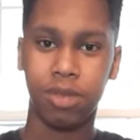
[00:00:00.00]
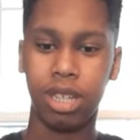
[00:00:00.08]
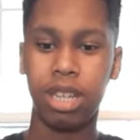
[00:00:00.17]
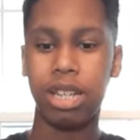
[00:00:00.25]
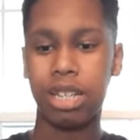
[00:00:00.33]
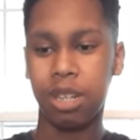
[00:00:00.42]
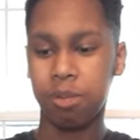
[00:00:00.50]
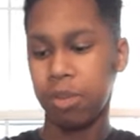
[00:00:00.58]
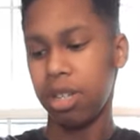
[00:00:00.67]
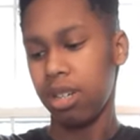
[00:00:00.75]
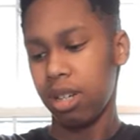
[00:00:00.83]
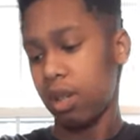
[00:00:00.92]
It took
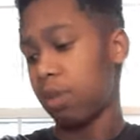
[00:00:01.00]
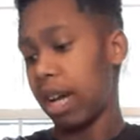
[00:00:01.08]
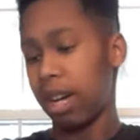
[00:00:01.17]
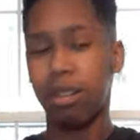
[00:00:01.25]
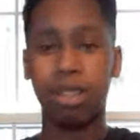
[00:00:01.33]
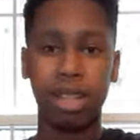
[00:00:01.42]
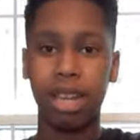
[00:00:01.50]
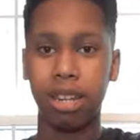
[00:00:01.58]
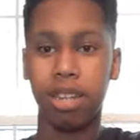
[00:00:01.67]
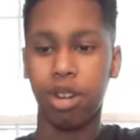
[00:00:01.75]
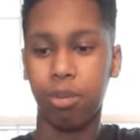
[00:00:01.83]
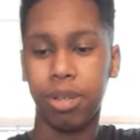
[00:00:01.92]
me a while to get
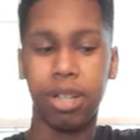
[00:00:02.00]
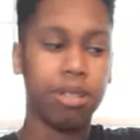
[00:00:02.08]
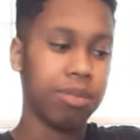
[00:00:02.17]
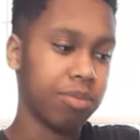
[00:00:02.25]
here, but